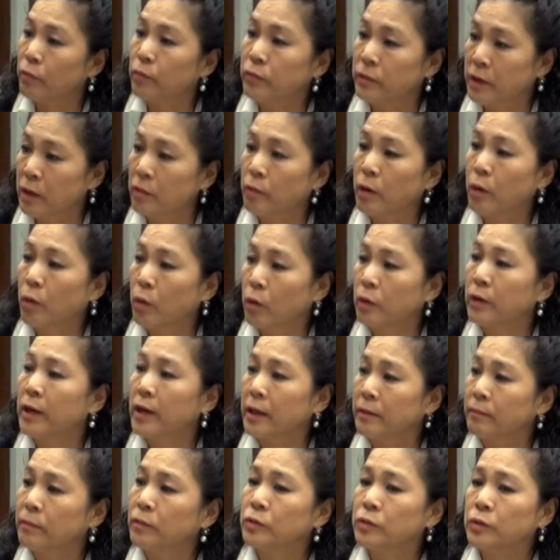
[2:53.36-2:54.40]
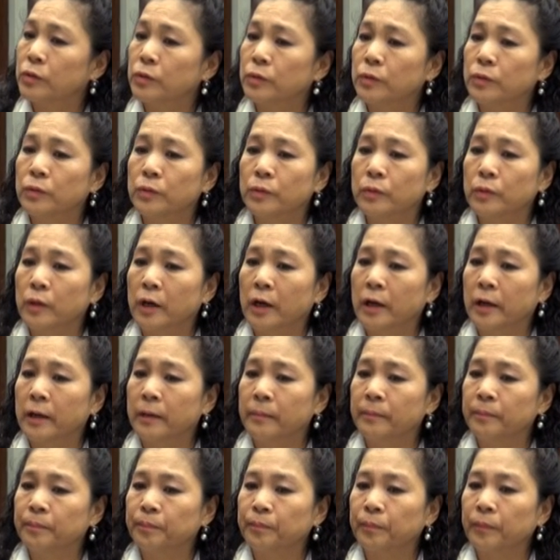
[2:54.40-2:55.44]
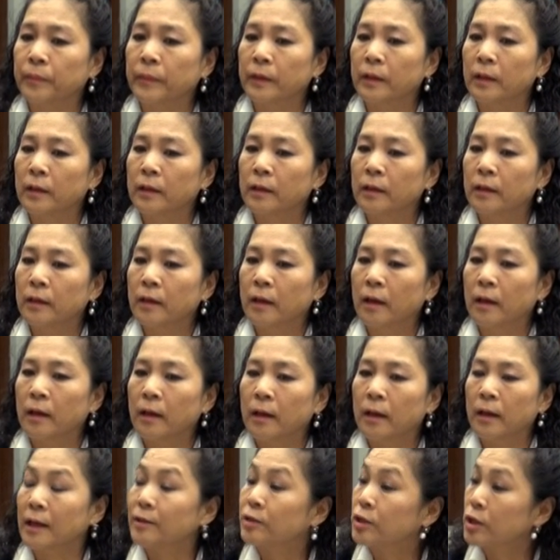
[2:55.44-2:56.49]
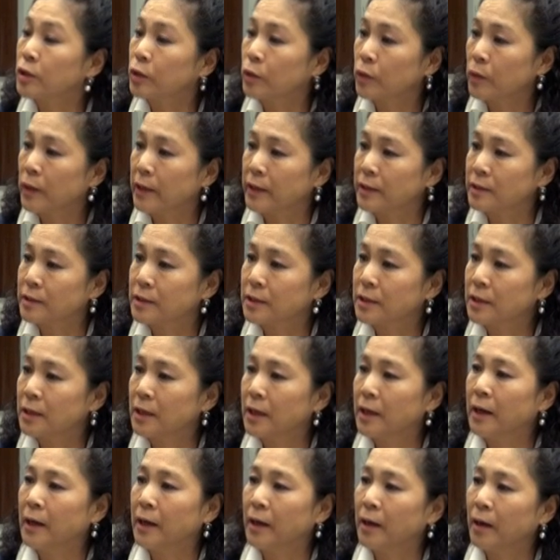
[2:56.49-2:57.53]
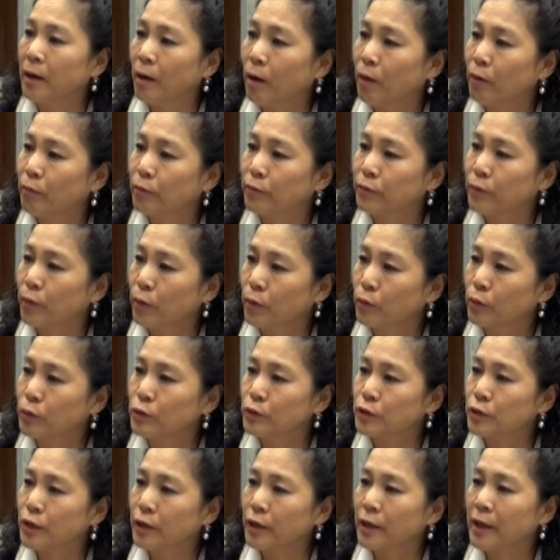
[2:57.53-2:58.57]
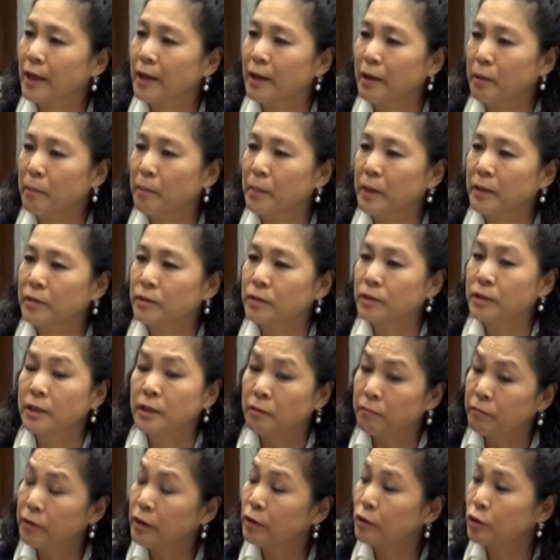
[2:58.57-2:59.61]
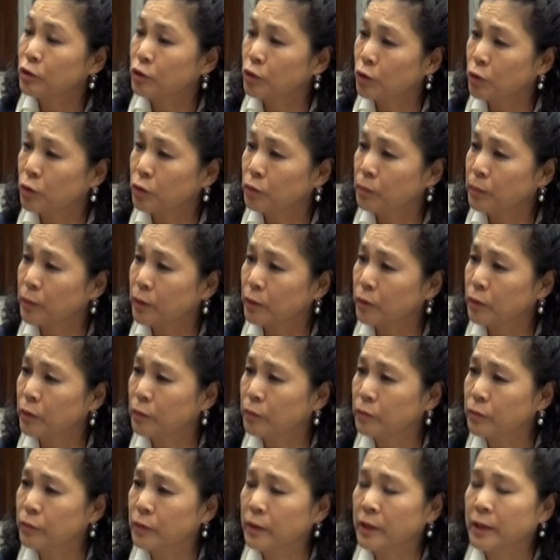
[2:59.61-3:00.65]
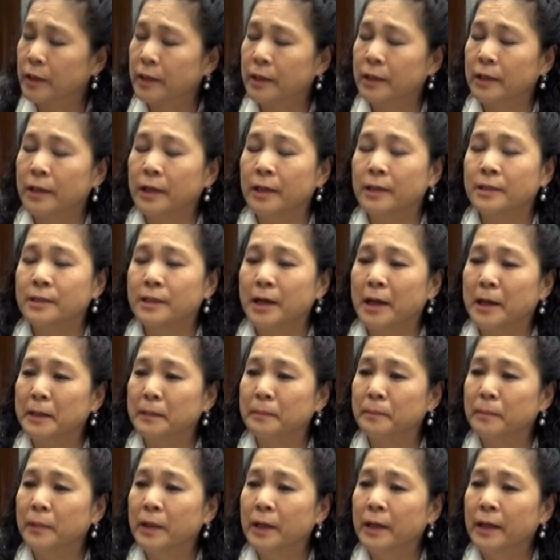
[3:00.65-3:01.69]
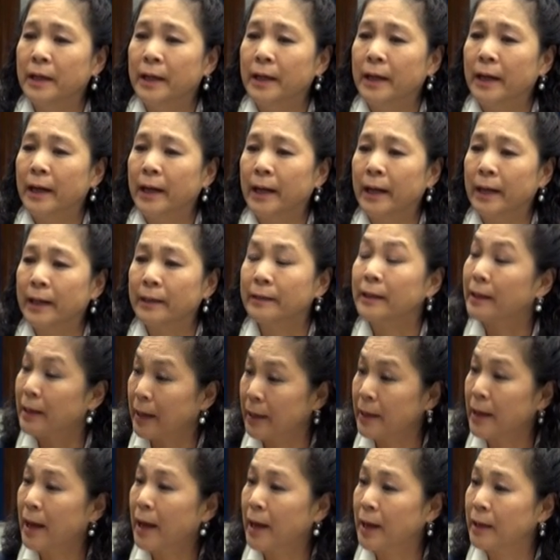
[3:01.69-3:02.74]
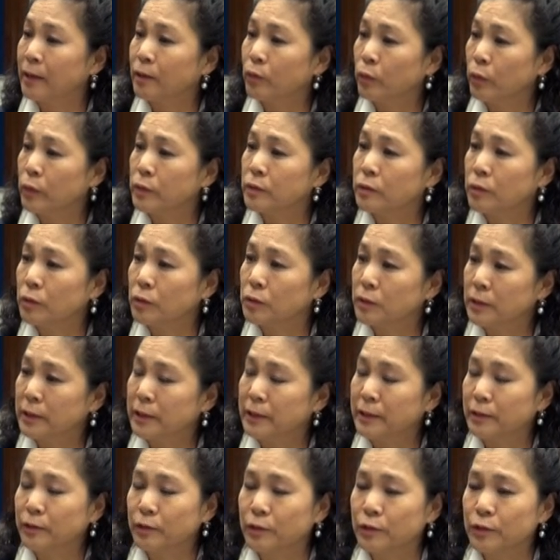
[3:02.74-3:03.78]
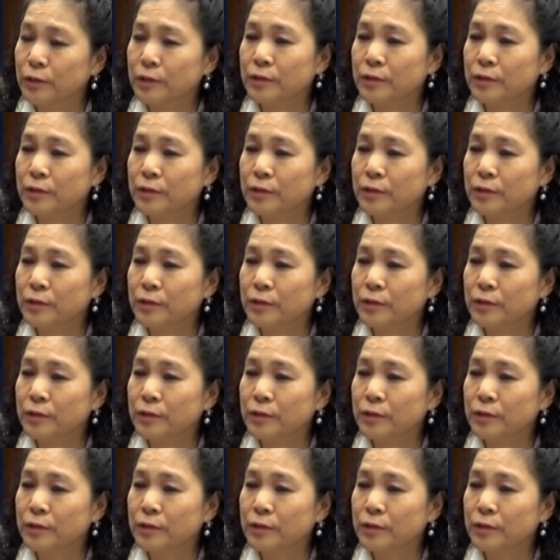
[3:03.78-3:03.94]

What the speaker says: they were all able to articulate of those elements in a very short period of time that I had with those leaders.